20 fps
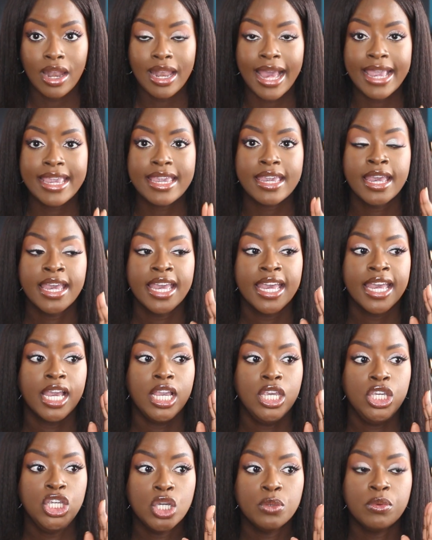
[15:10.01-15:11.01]
Like,
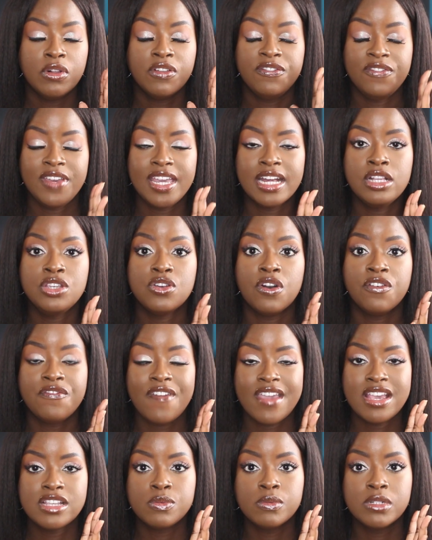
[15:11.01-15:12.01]
you will feel, your
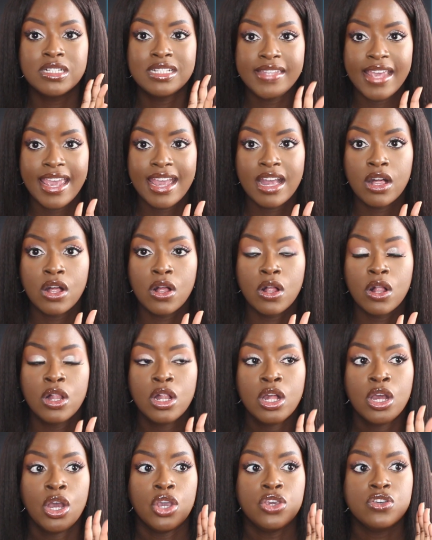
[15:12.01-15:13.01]
face will
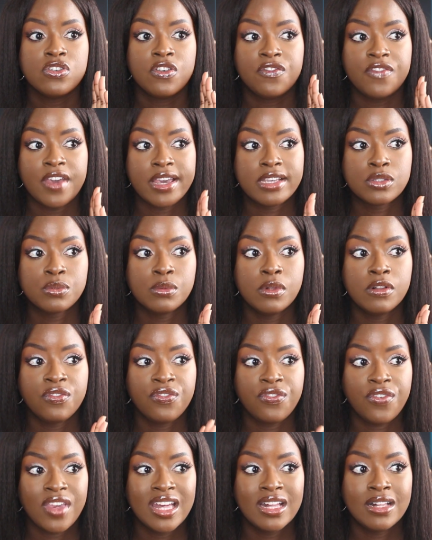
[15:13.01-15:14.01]
tingle, your face will
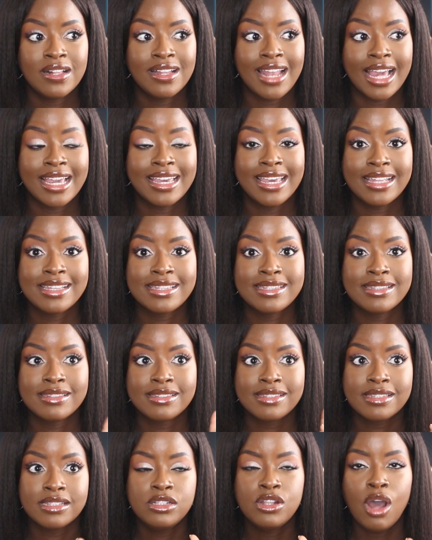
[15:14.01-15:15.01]
feel like
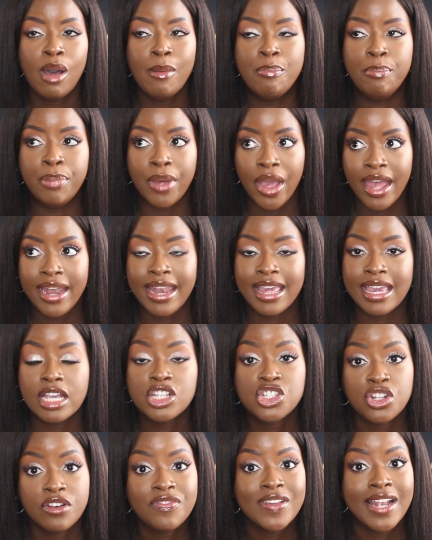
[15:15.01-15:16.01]
it's not burning. It
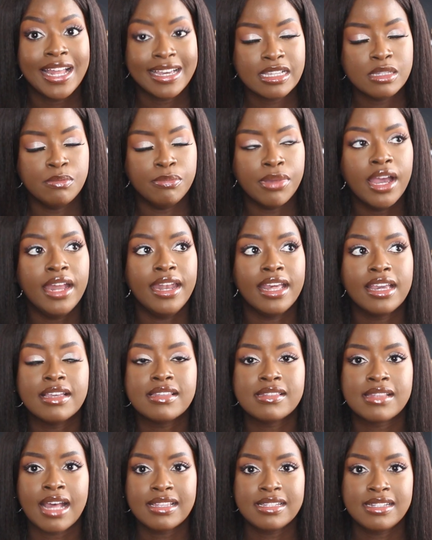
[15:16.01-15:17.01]
shouldn't feel like it's burning
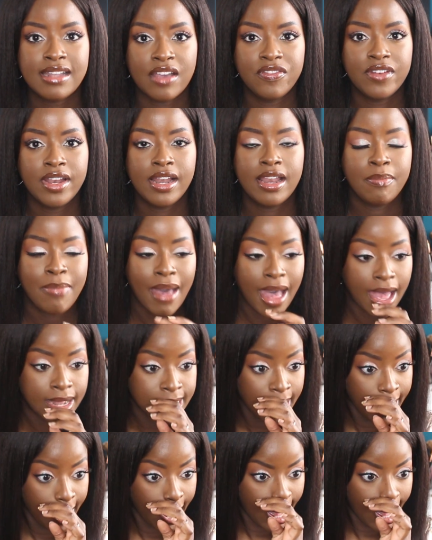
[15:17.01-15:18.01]
because that's definitely
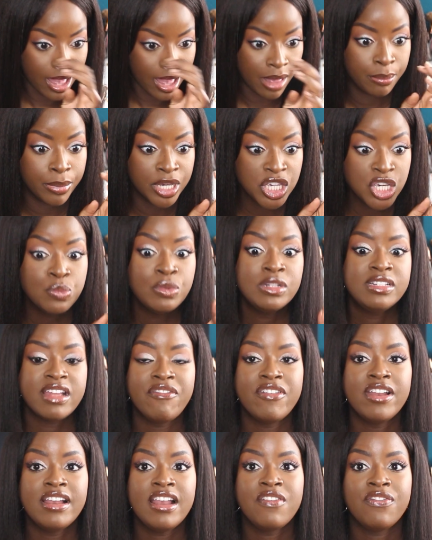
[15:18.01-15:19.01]
bad, but you will
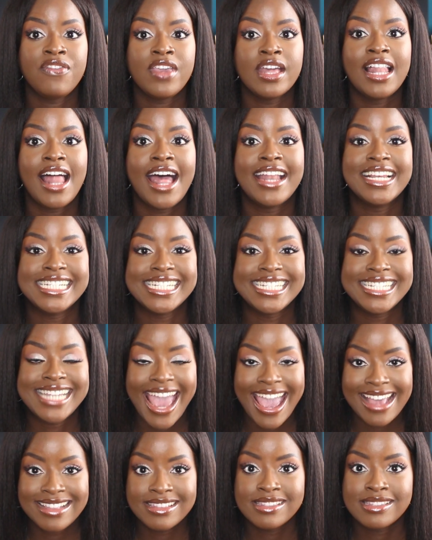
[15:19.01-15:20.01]
definitely feel an
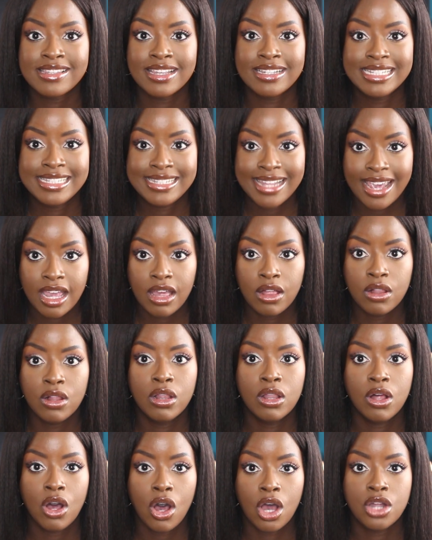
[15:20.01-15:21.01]
intense
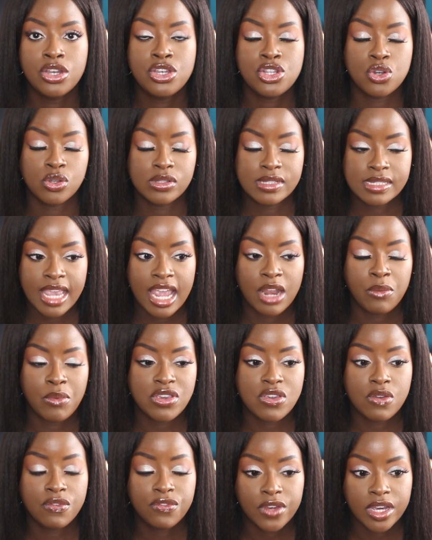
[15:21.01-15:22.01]
tingle on your skin
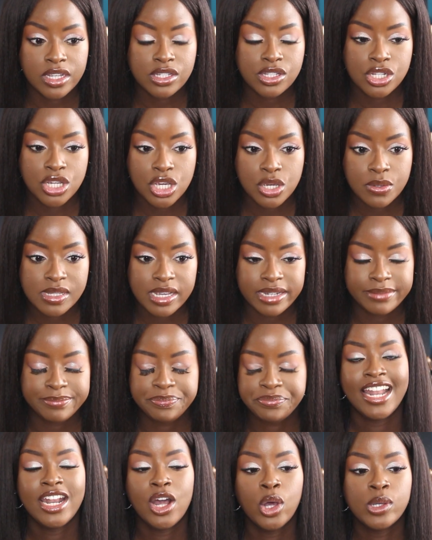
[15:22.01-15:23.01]
when you first use it.
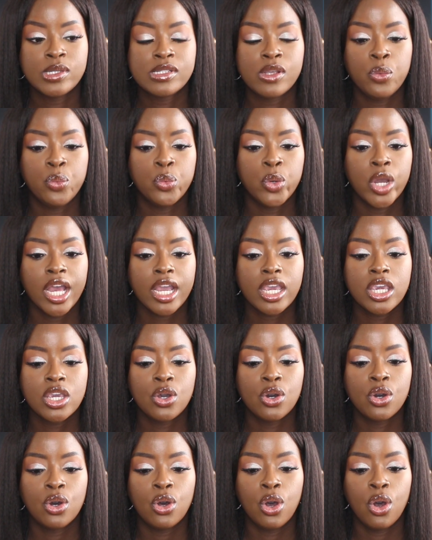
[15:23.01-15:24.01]
And also work
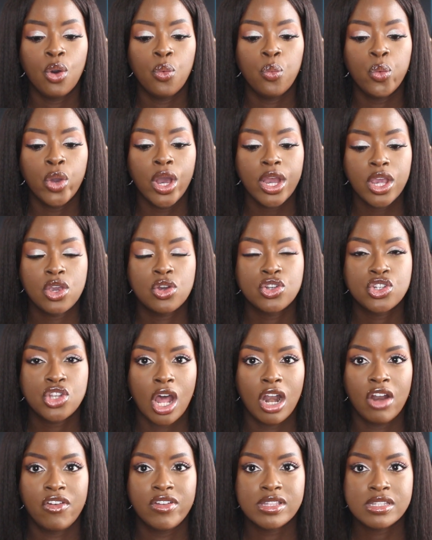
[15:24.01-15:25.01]
your
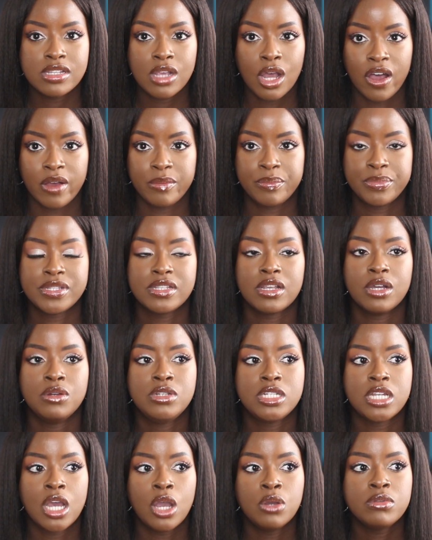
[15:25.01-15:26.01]
tolerance up. So
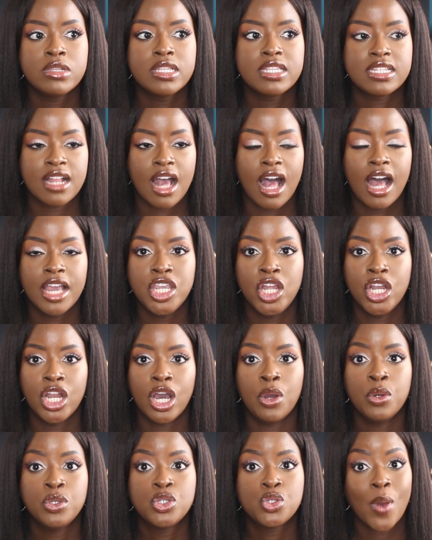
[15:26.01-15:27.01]
don't start, you
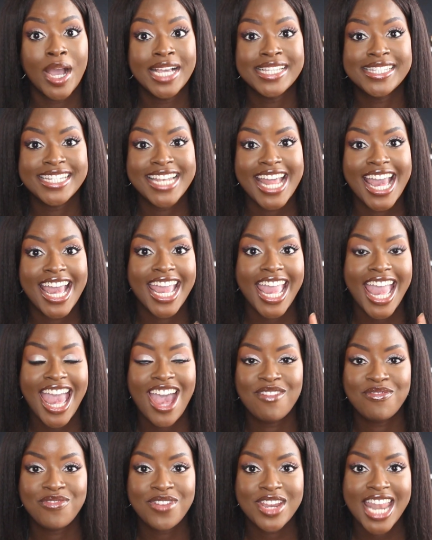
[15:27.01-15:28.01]
know, twice a day,
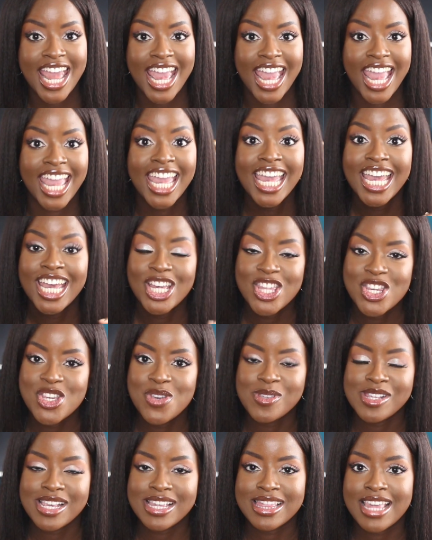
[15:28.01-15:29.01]
every day
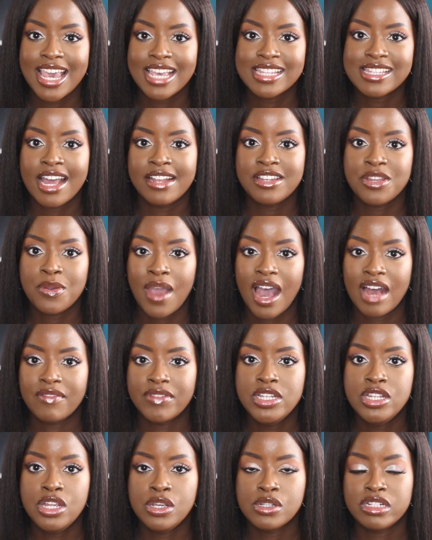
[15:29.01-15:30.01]
using this and you
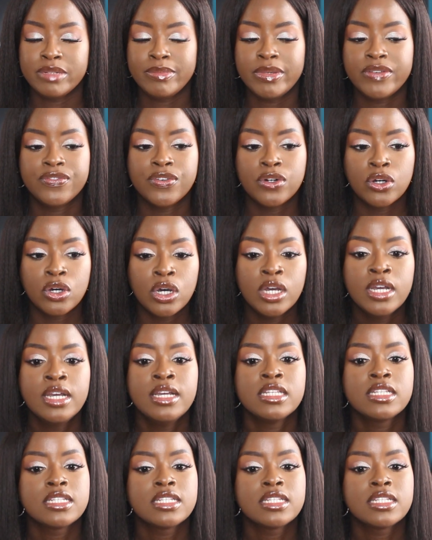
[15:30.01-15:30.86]
haven't used it before.